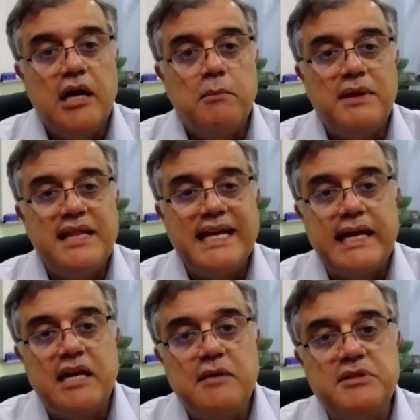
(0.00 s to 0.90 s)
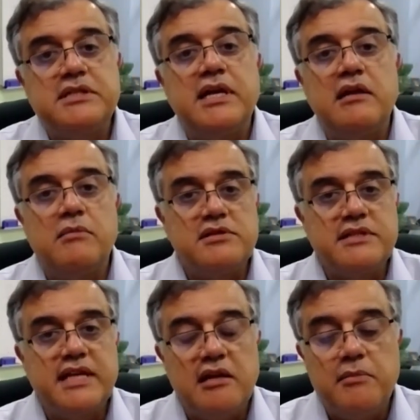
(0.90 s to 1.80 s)
but they cannot be scalable.
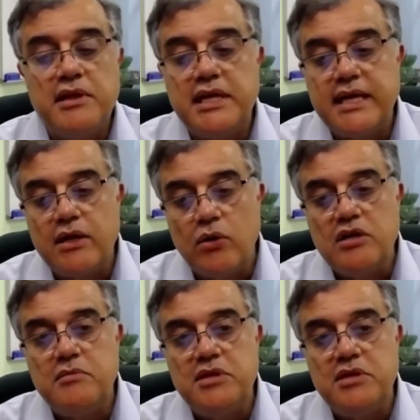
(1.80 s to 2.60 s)
Scalability can only